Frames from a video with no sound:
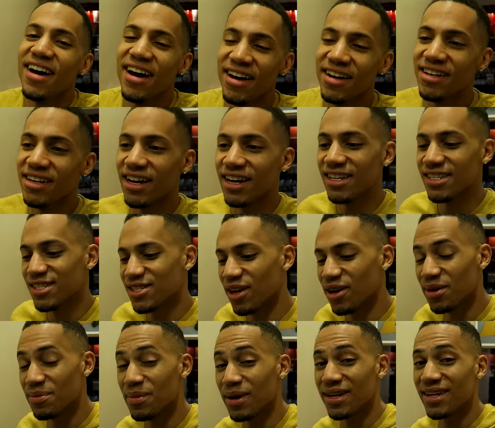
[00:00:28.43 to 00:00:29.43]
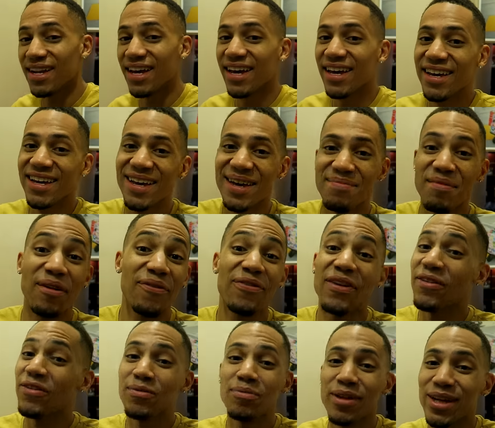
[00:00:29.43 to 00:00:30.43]
All right, guys, starting my day in my
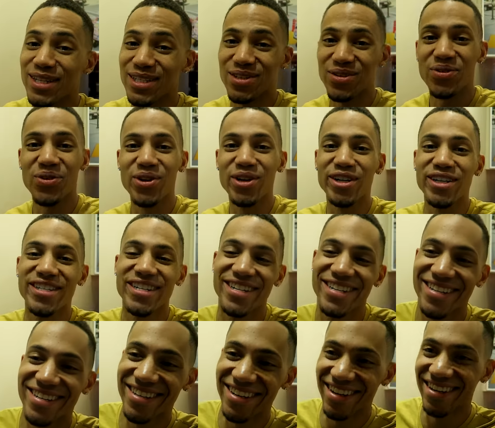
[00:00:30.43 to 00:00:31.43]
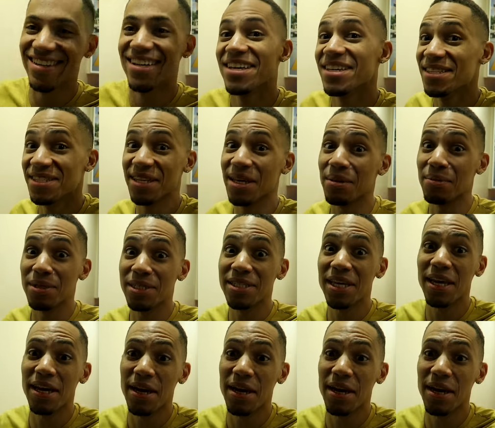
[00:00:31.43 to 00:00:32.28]
favorite place in the world, Sammy's